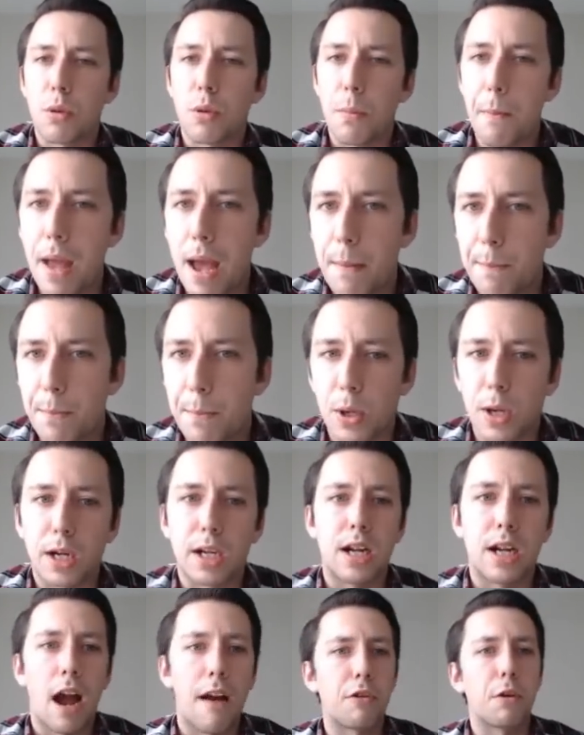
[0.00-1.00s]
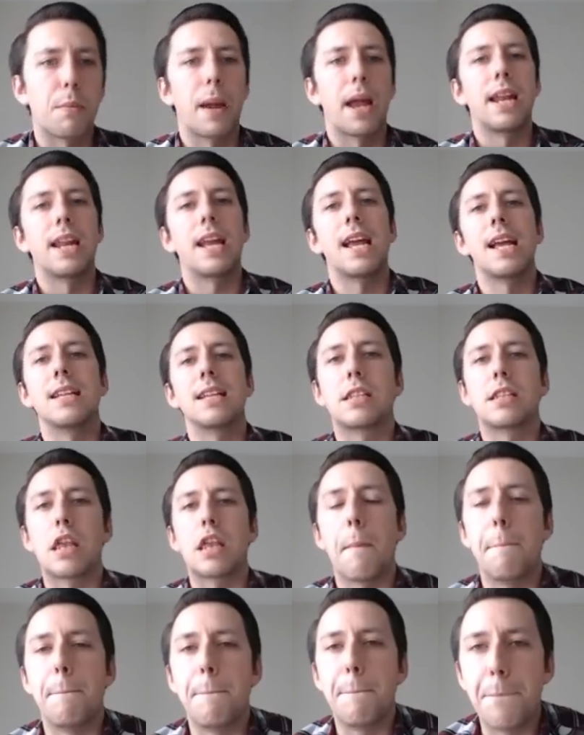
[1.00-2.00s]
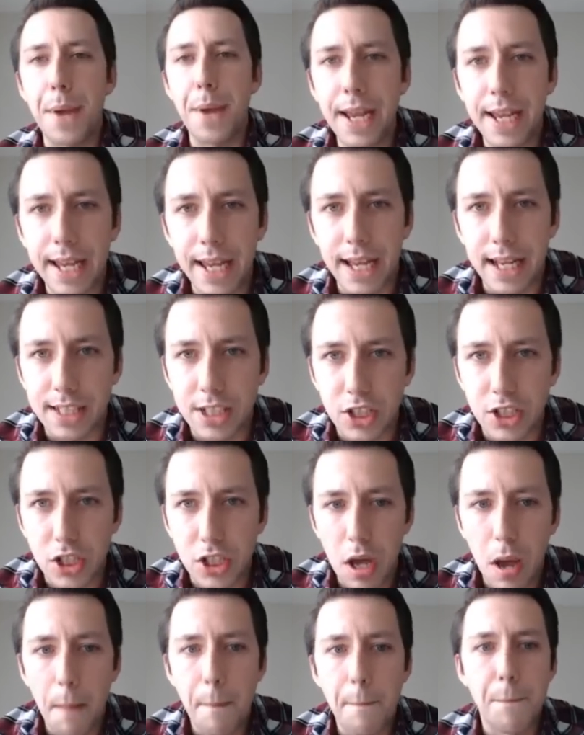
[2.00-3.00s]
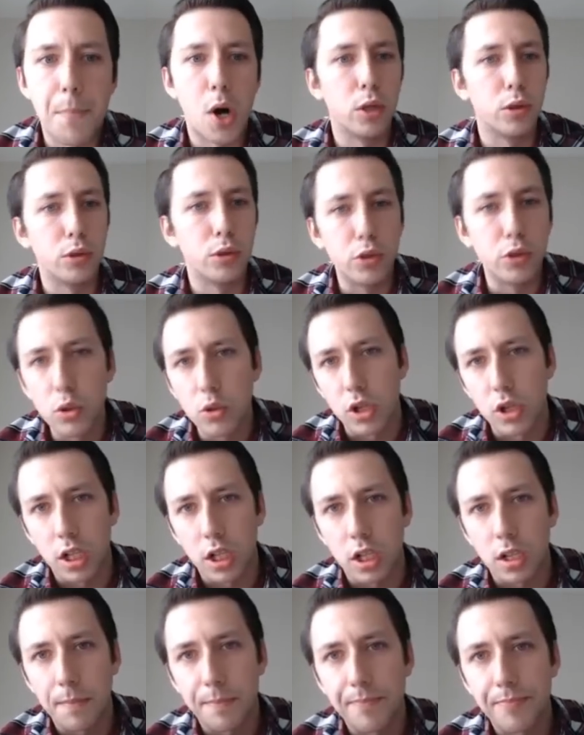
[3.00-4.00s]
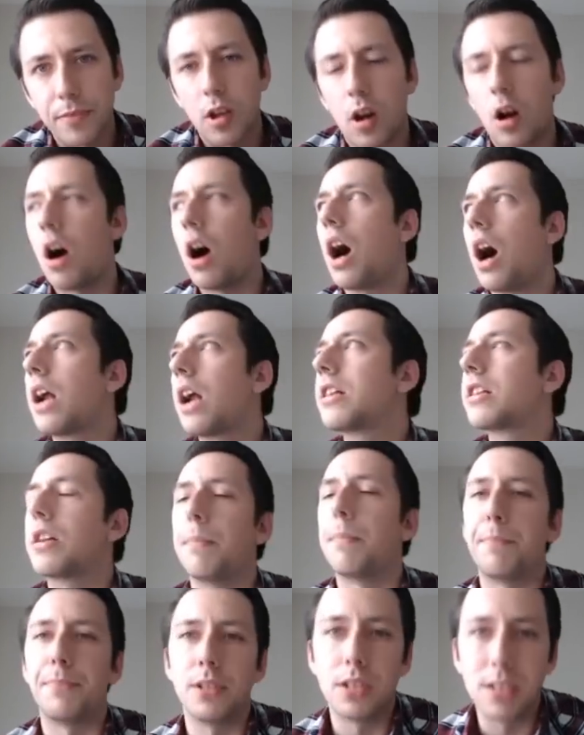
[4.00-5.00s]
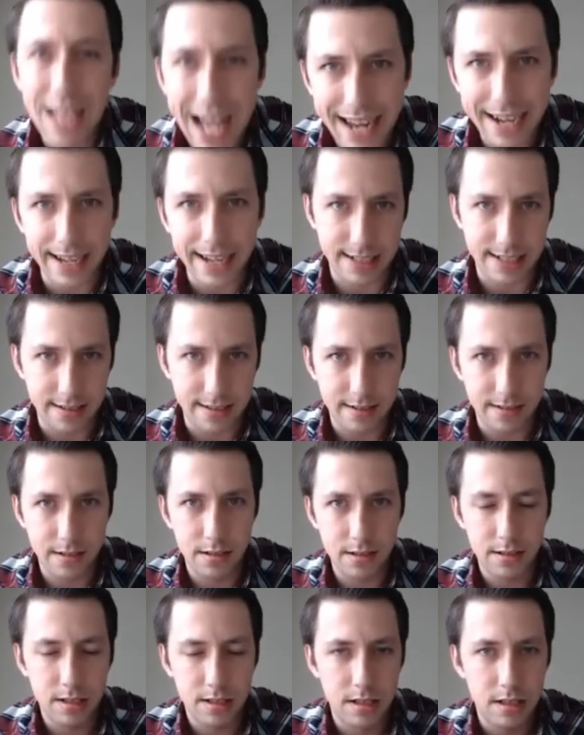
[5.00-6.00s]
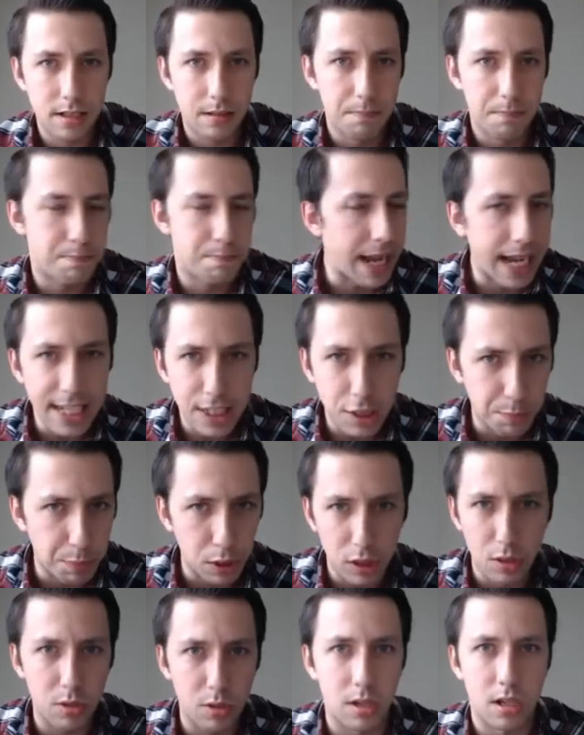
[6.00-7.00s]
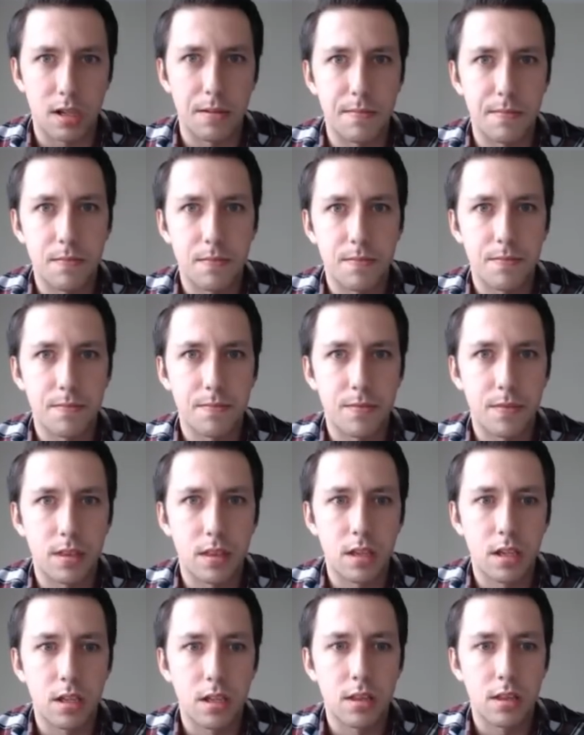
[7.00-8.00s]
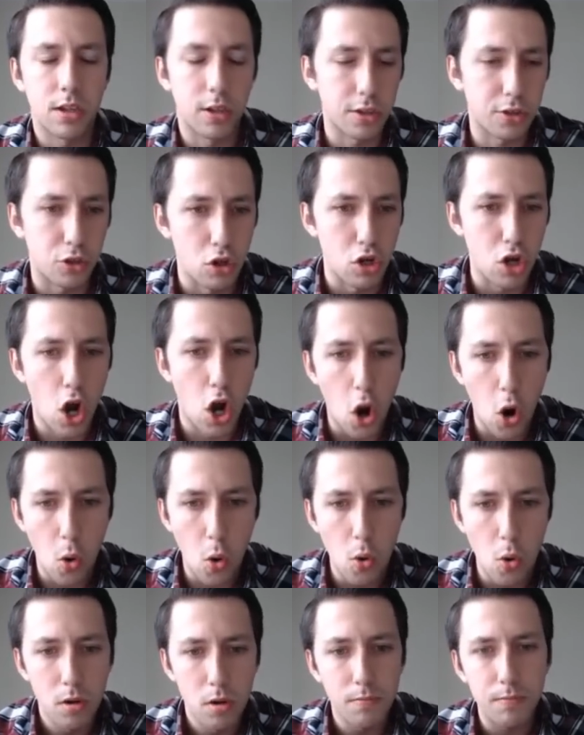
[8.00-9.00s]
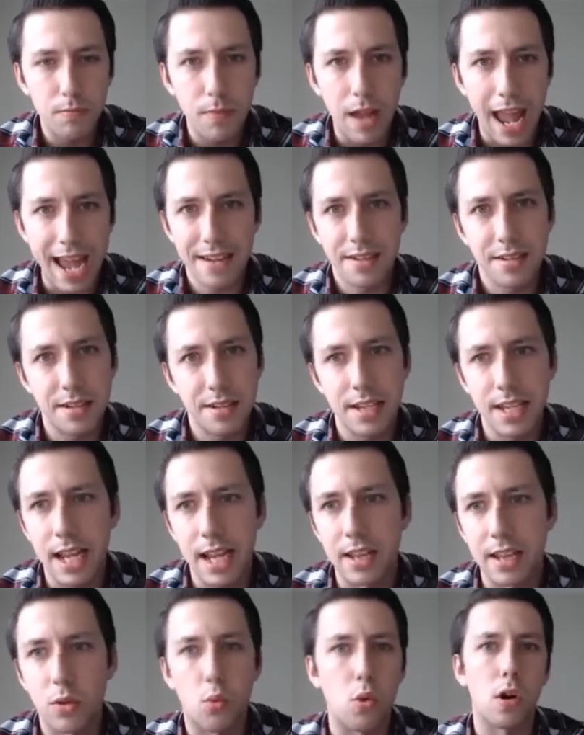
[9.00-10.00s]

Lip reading: remember, government is the biggest polluter on the planet. Biggest polluter. There's no entity in the